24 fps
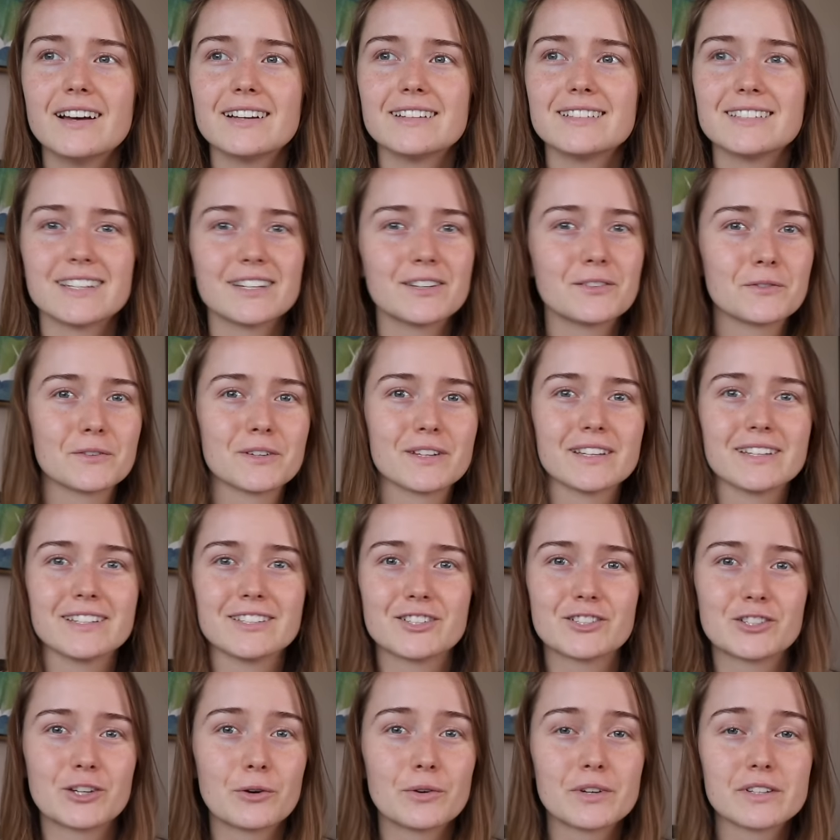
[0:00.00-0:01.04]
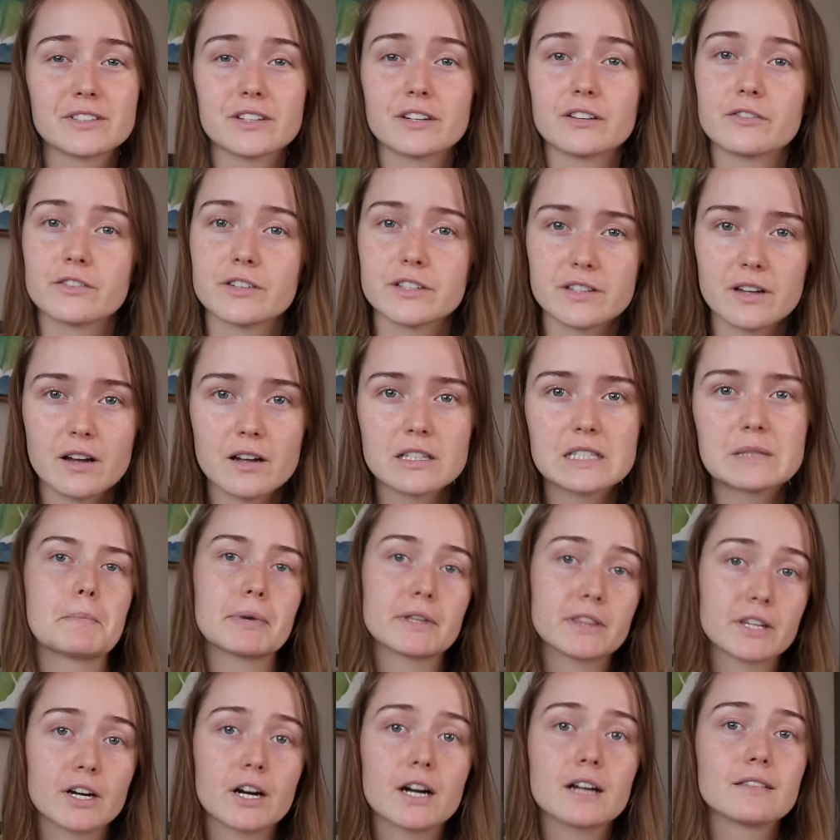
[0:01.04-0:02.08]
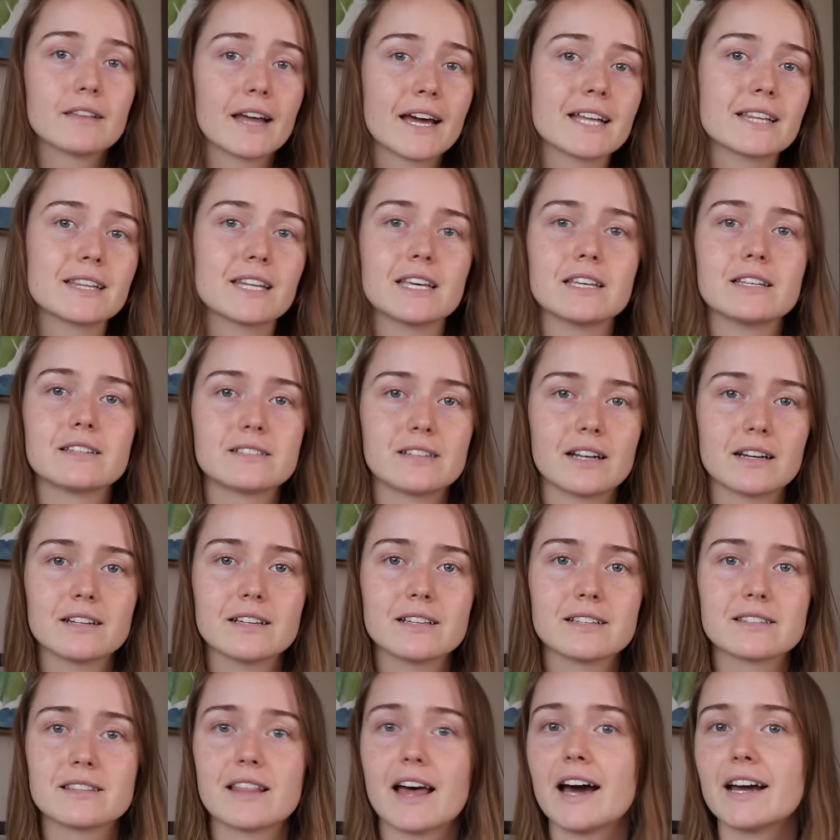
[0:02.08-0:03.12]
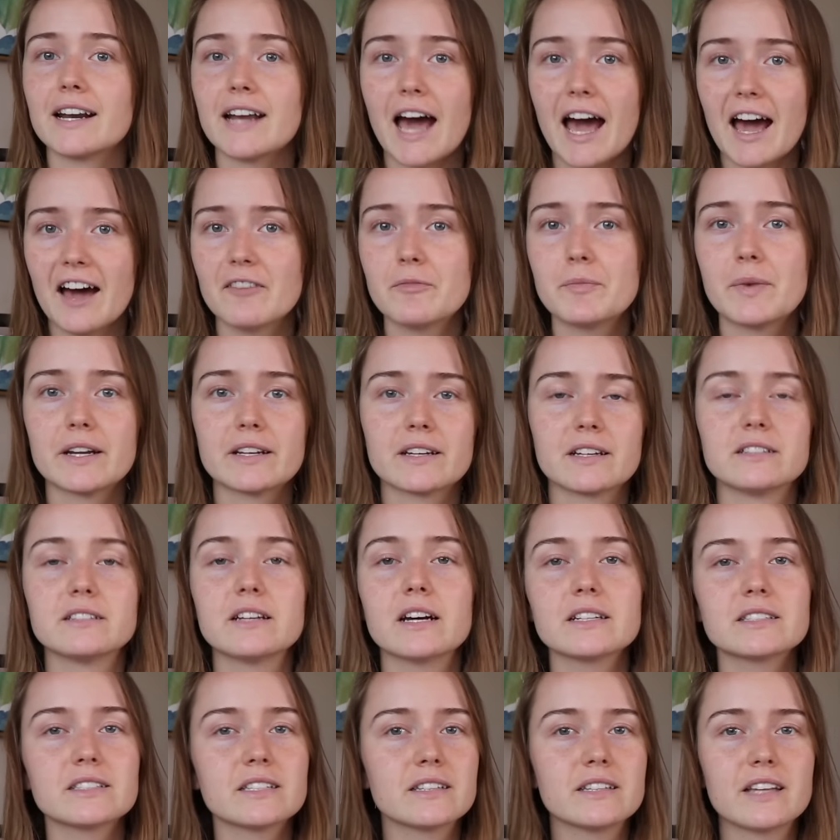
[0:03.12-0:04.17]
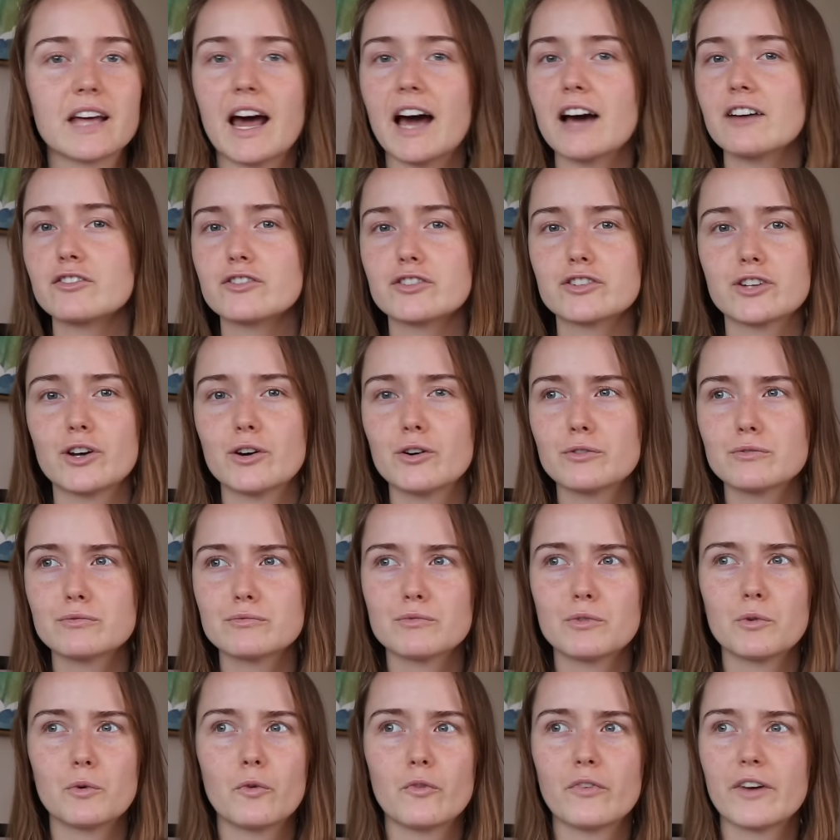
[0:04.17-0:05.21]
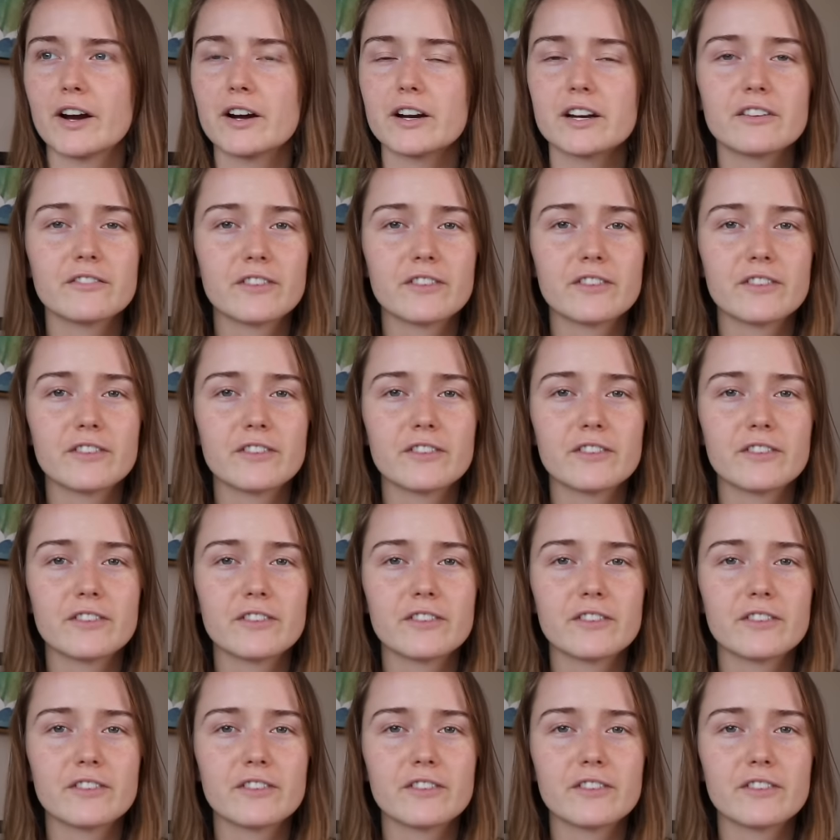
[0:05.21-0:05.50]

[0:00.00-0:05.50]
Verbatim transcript: didn't really show as good of results, but there are likely studies that have been conducted that have shown very,